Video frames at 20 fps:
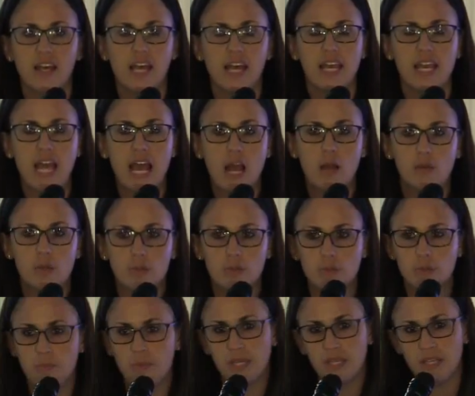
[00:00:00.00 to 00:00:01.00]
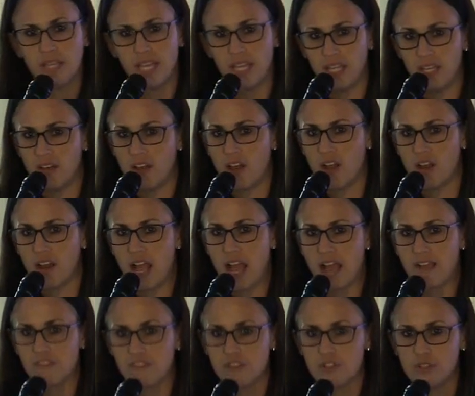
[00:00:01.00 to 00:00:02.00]
And now we will begin our
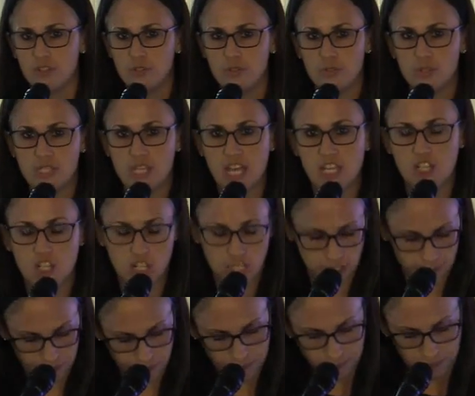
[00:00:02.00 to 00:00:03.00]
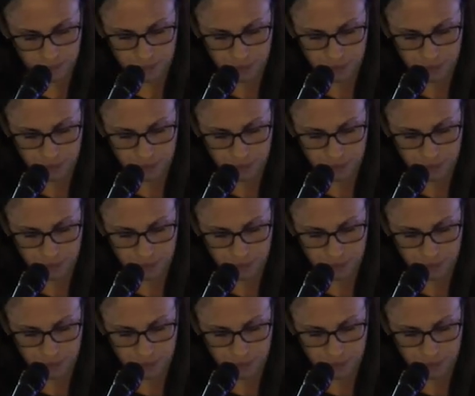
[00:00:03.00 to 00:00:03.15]
afternoon session.